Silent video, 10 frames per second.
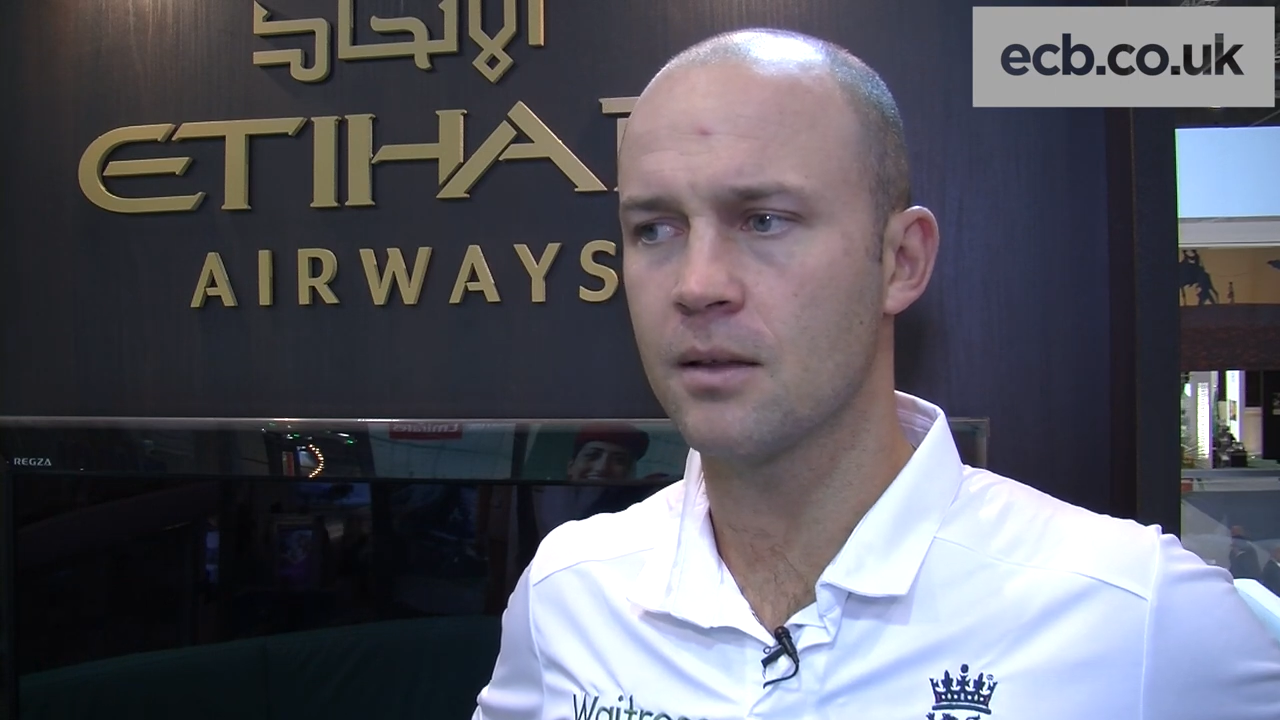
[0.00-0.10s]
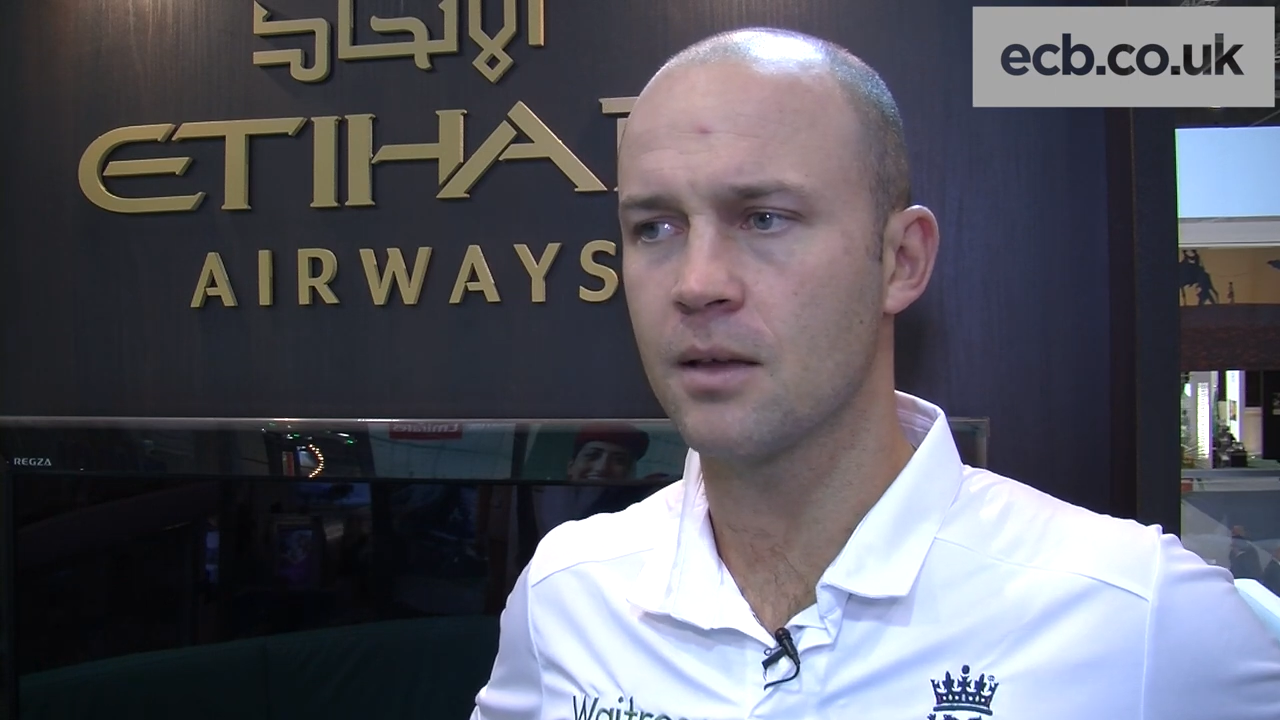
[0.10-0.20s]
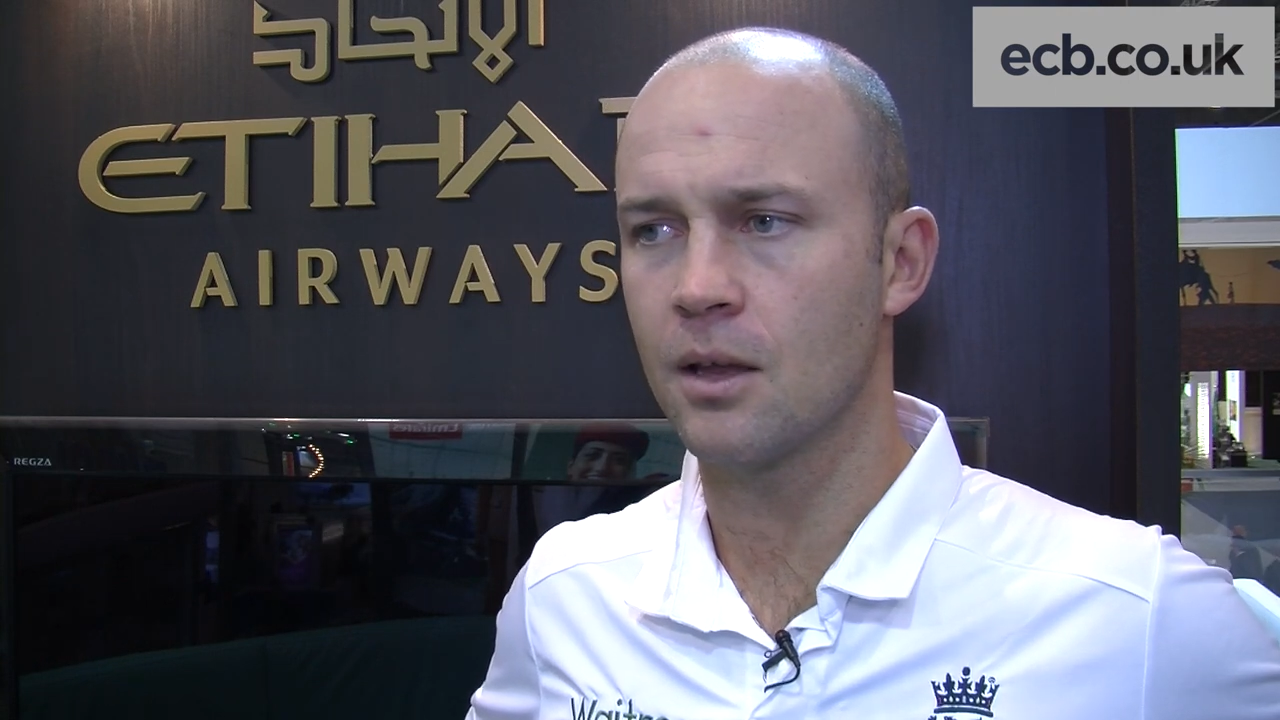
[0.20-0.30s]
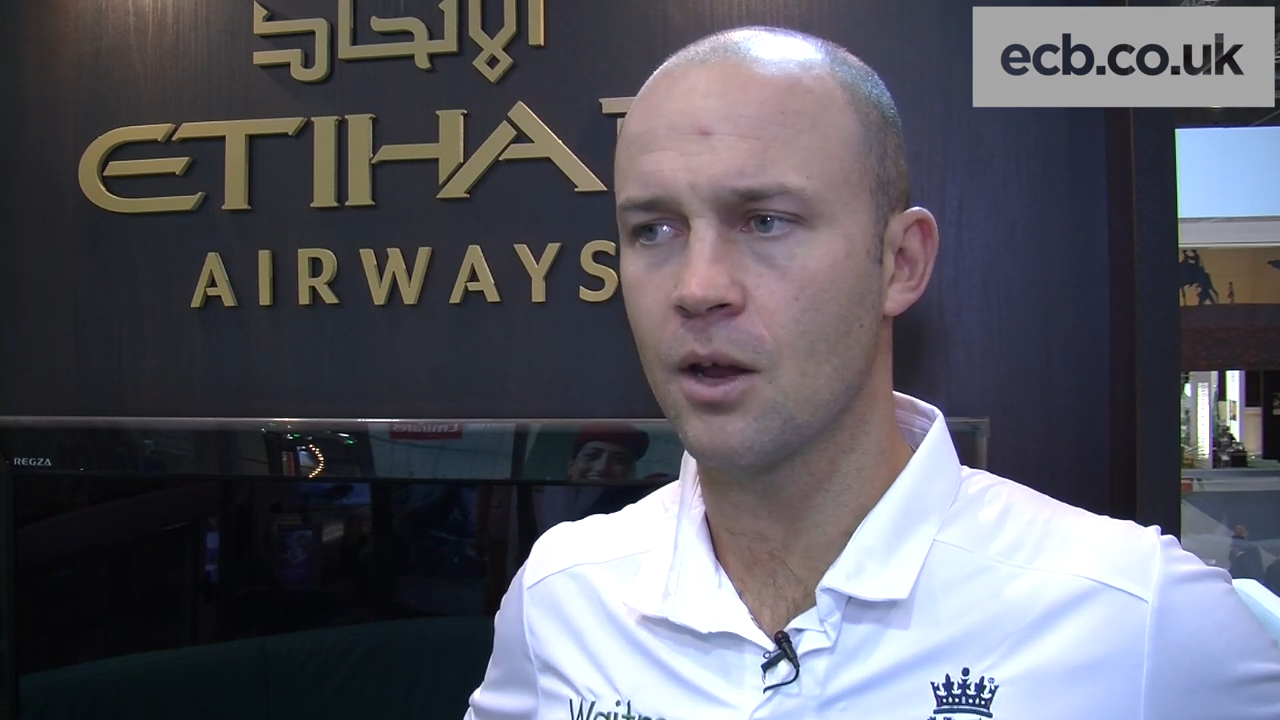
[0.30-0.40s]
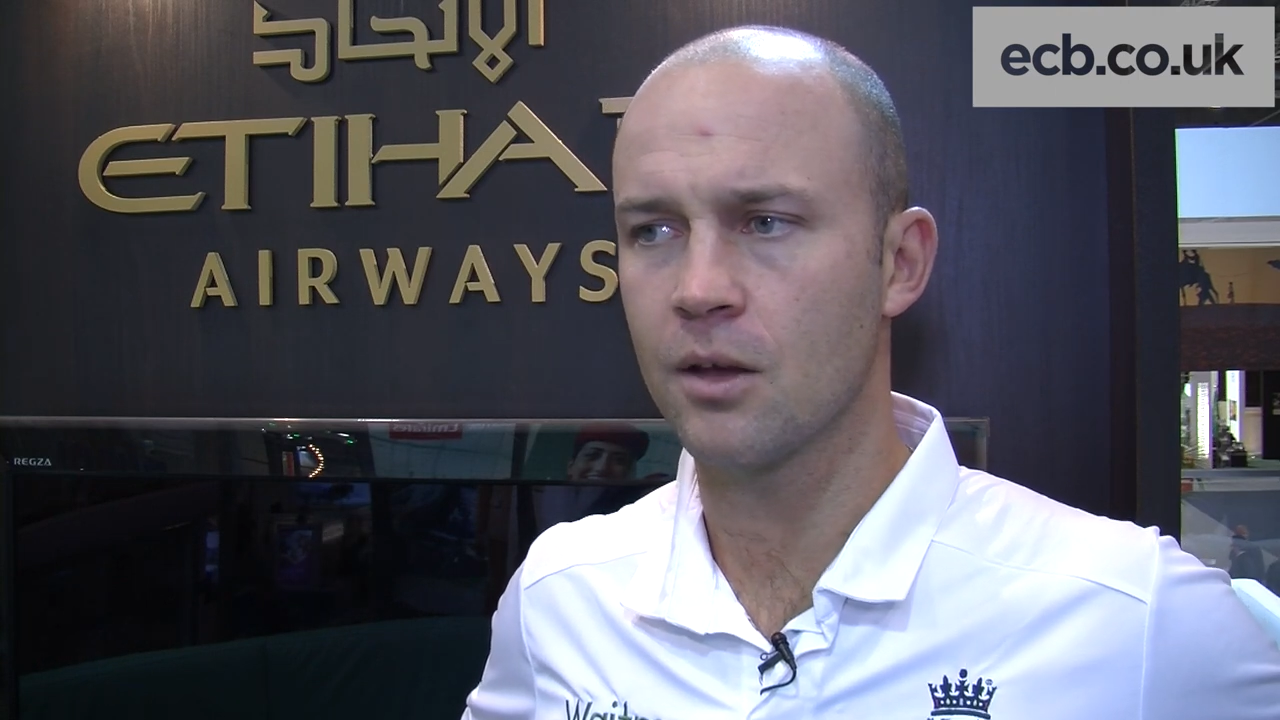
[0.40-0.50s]
and
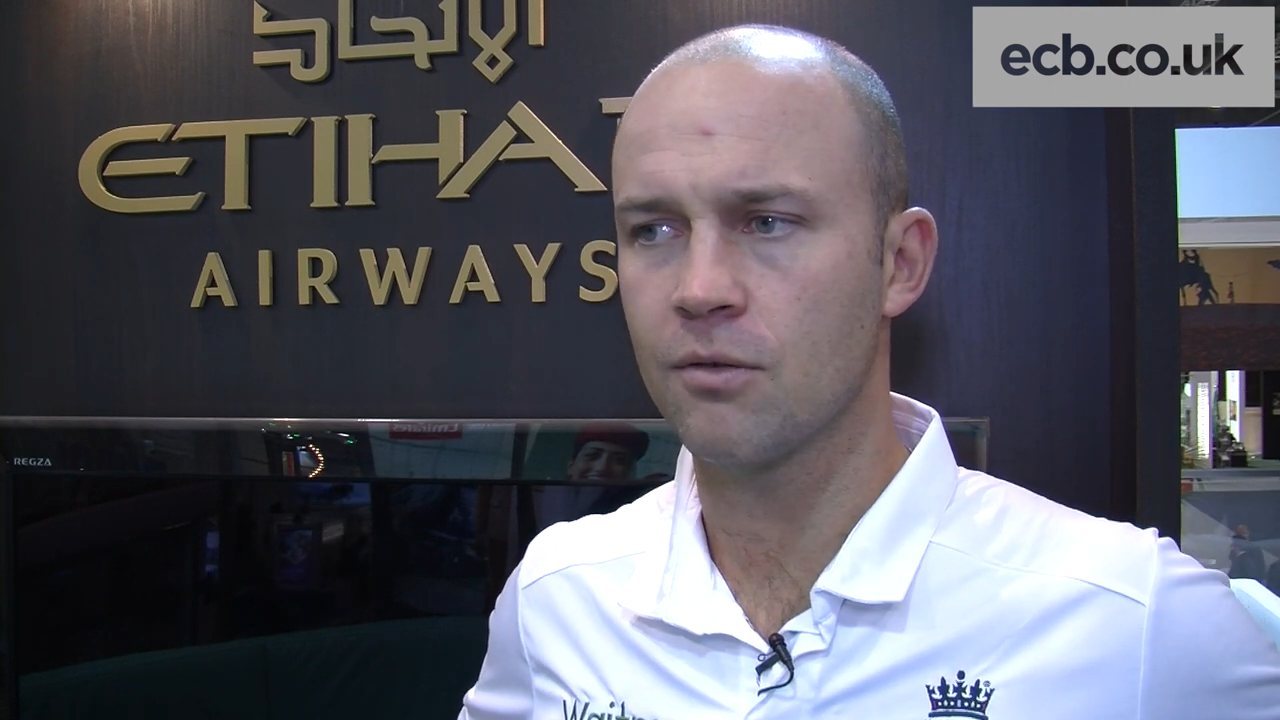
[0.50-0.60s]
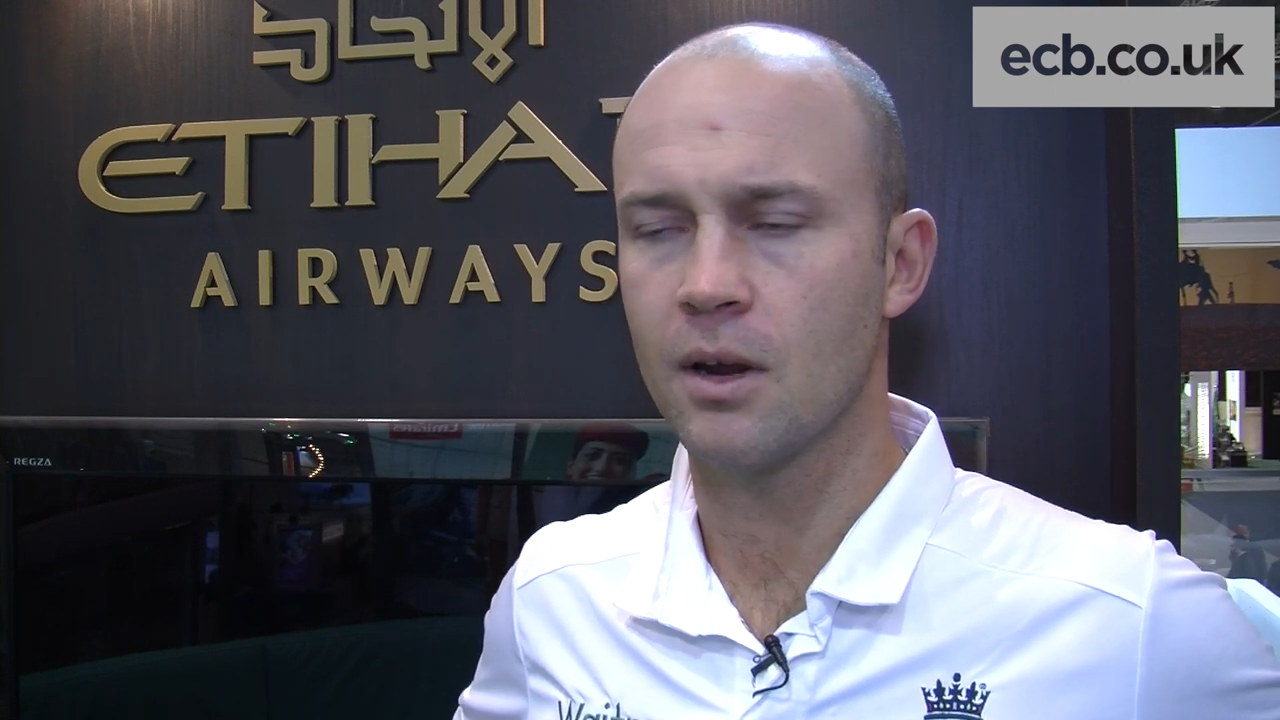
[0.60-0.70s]
it's you know it's